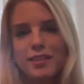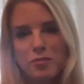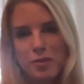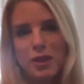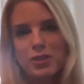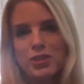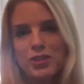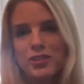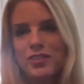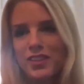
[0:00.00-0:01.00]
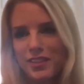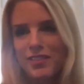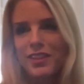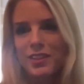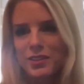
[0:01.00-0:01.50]
the picture
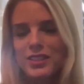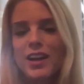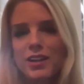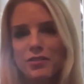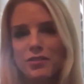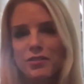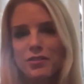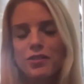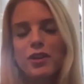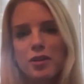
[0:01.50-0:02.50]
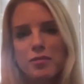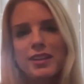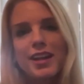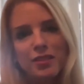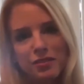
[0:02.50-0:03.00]
that you signed for him. And now the
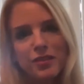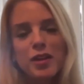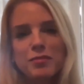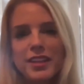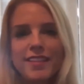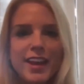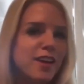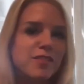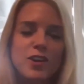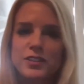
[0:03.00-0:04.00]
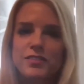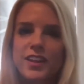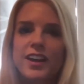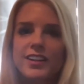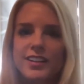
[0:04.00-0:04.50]
family, they have all of that.